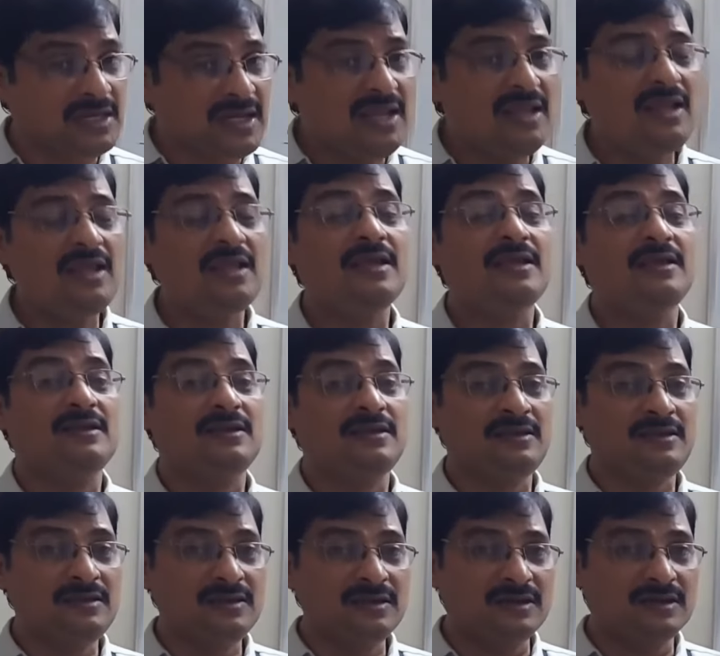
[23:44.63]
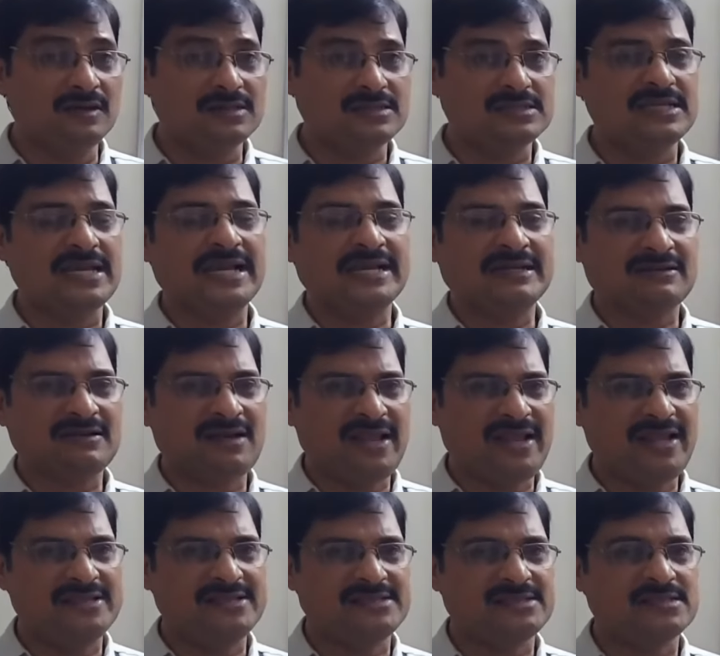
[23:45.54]
3 years at
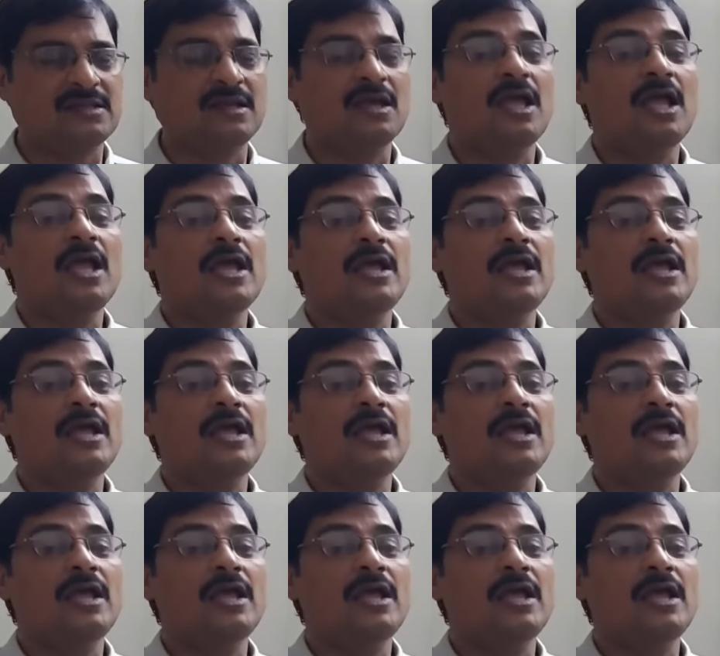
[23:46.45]
least.